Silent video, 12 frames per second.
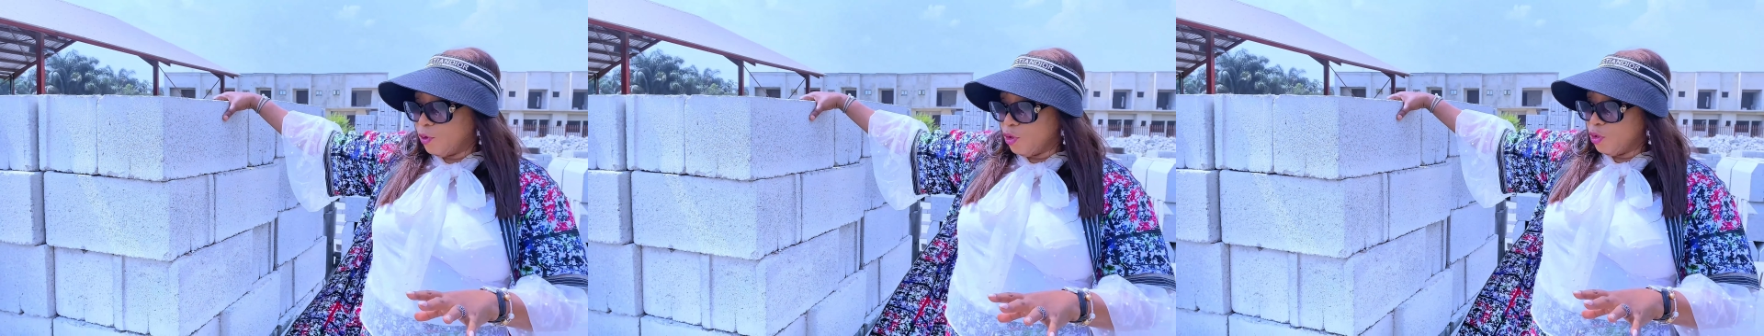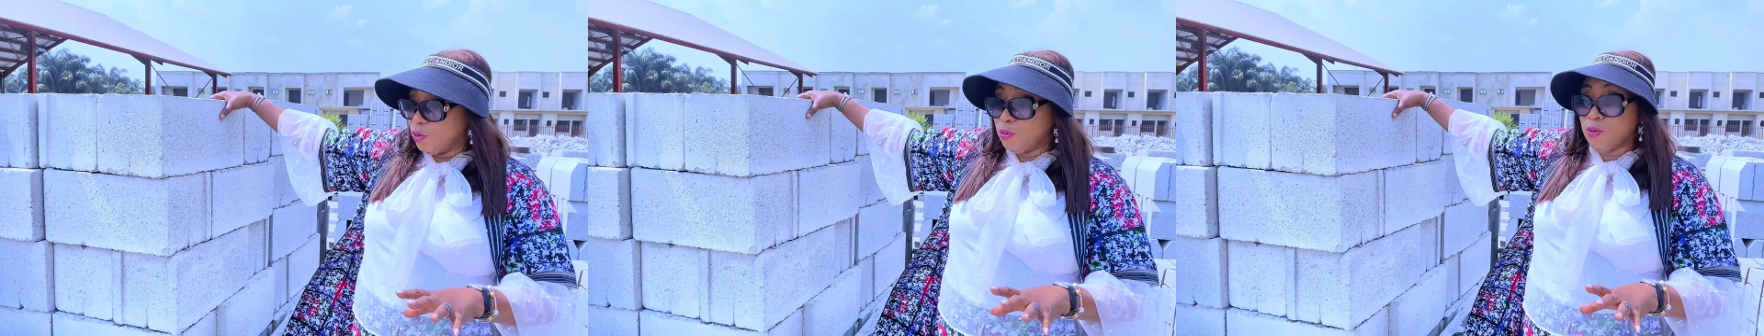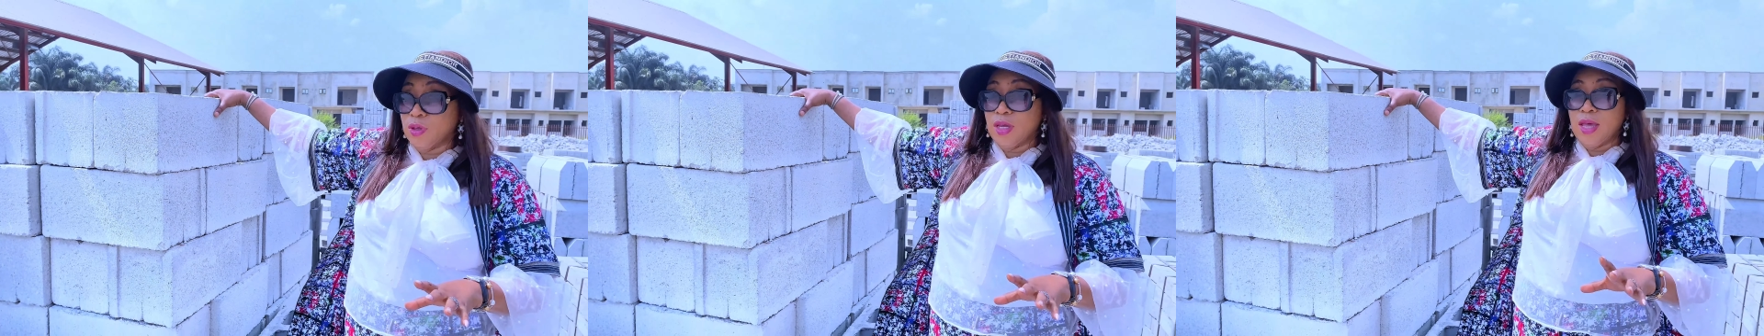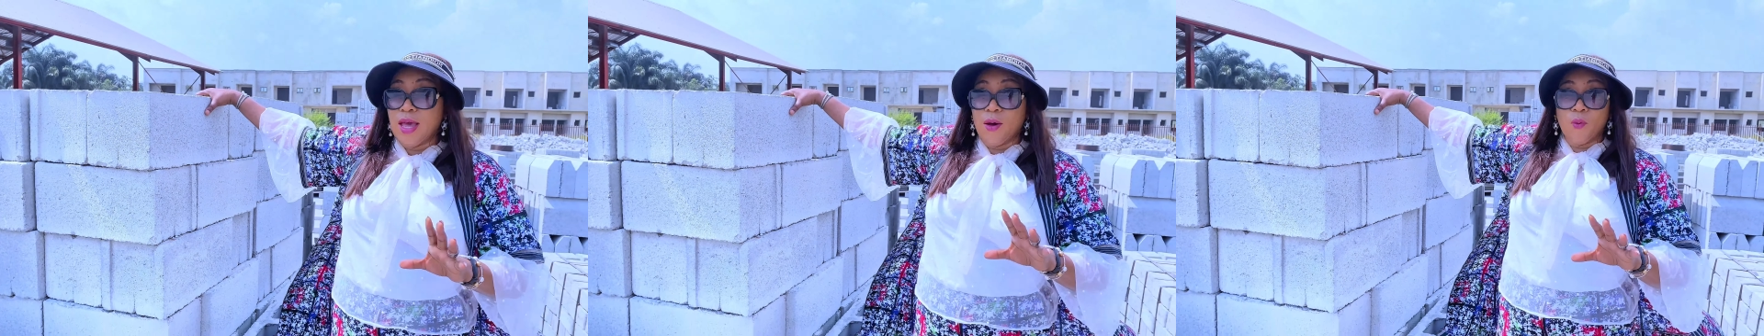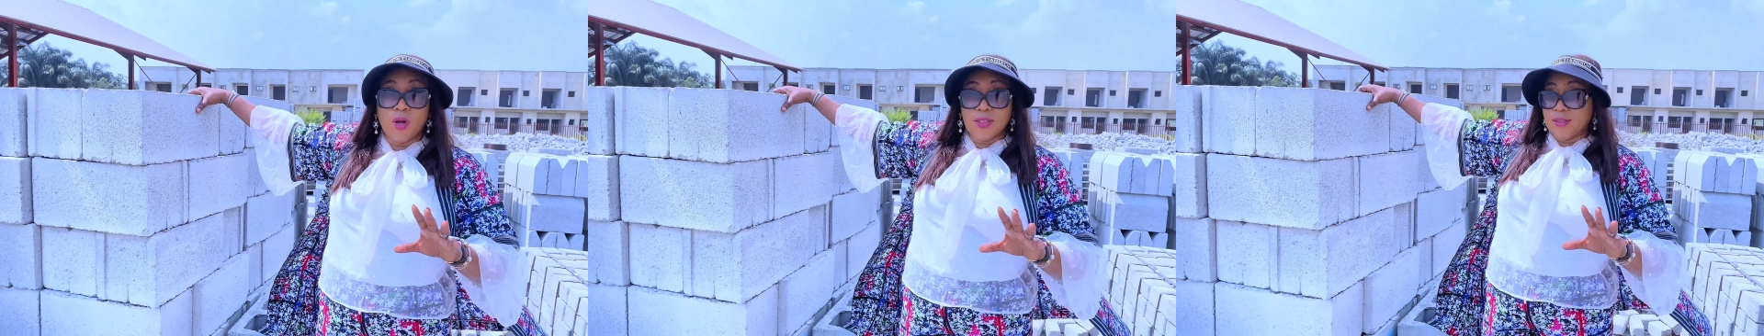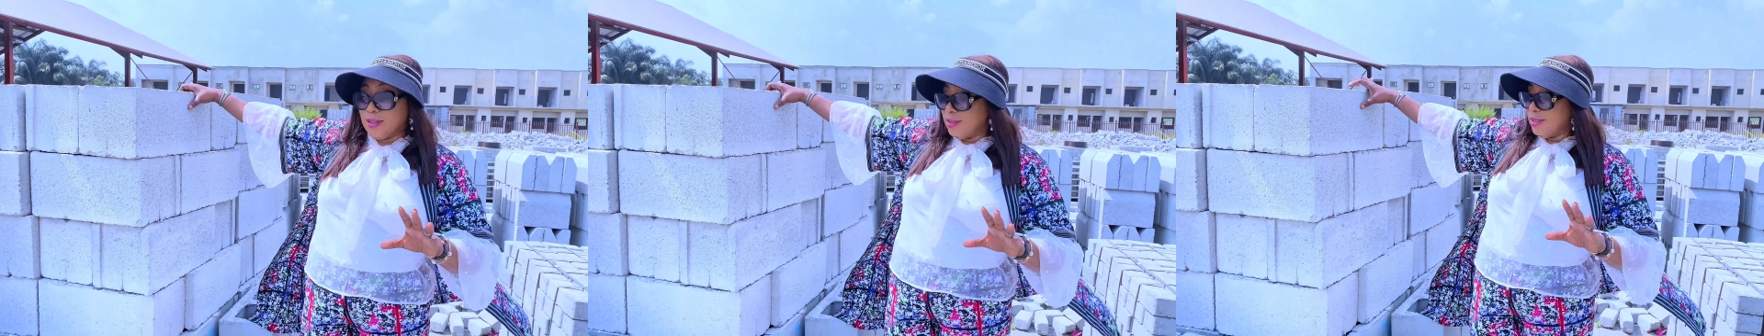for you, and
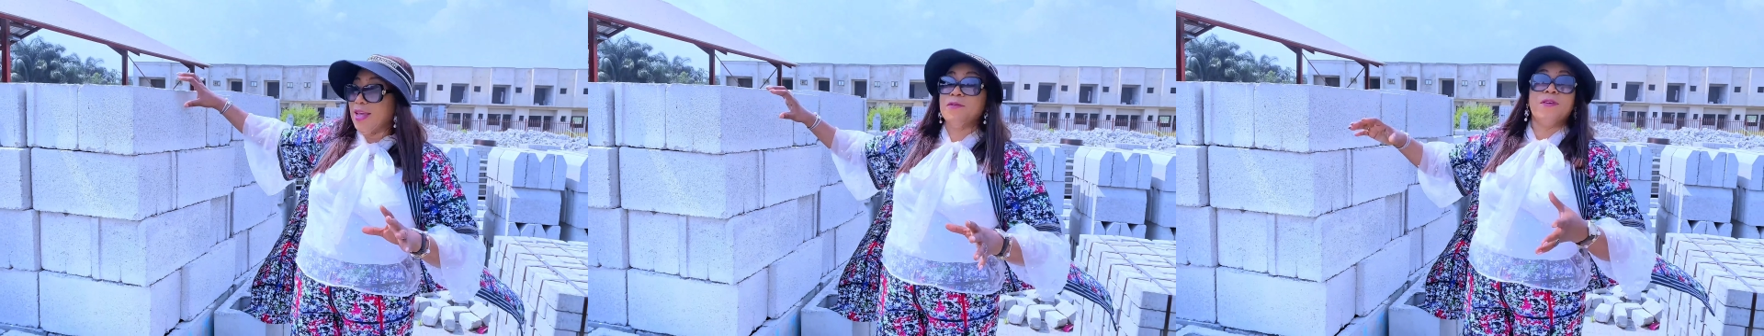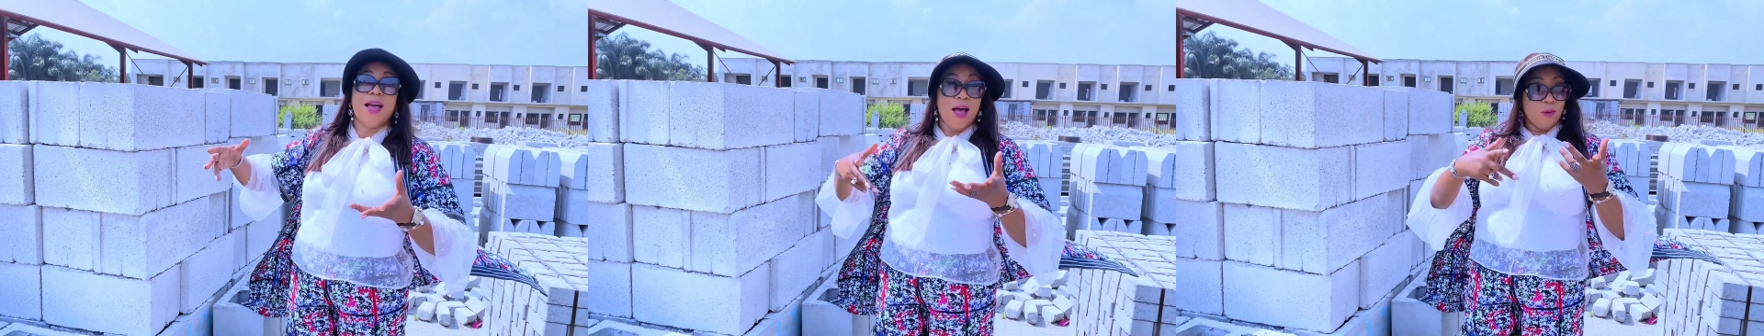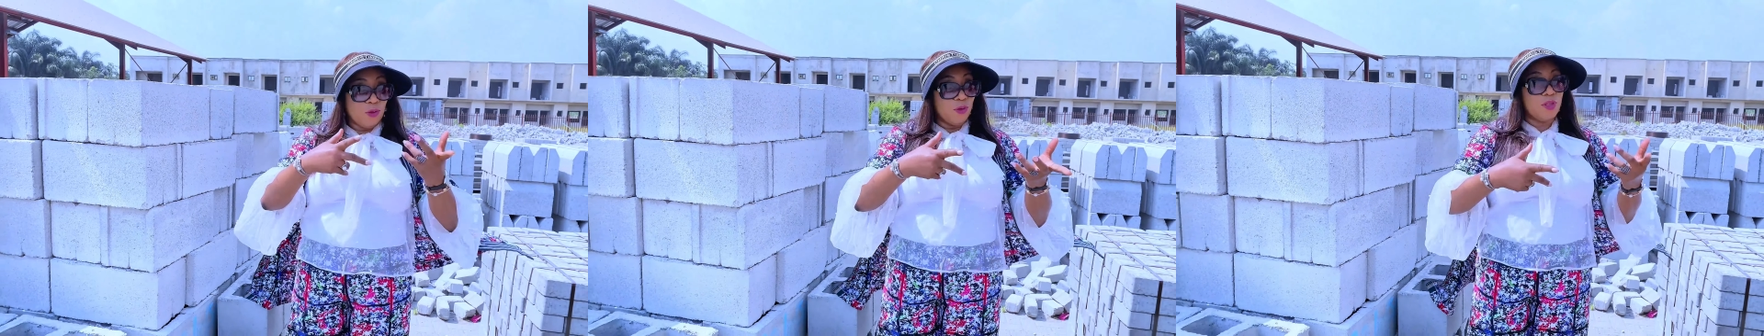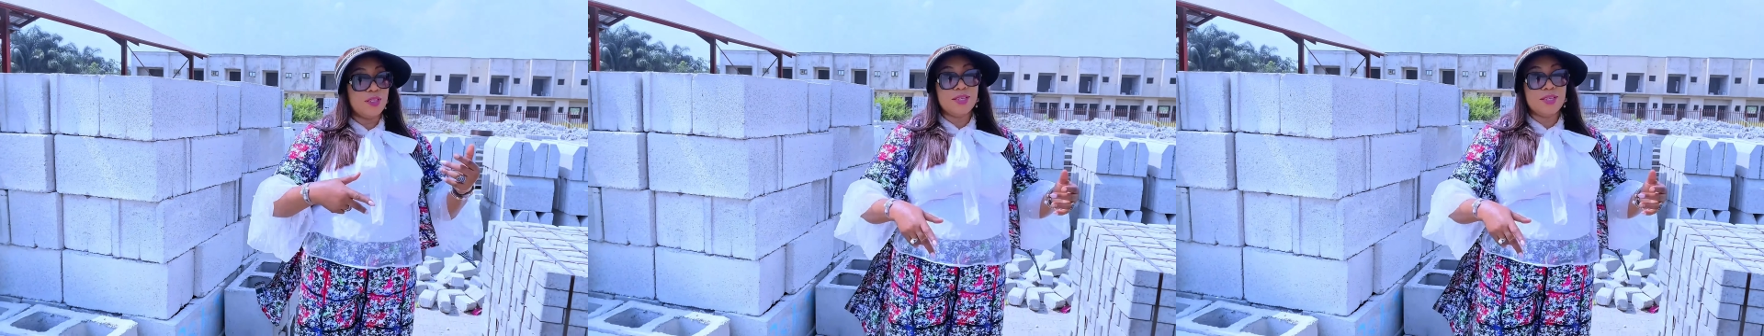in fact, I'll do the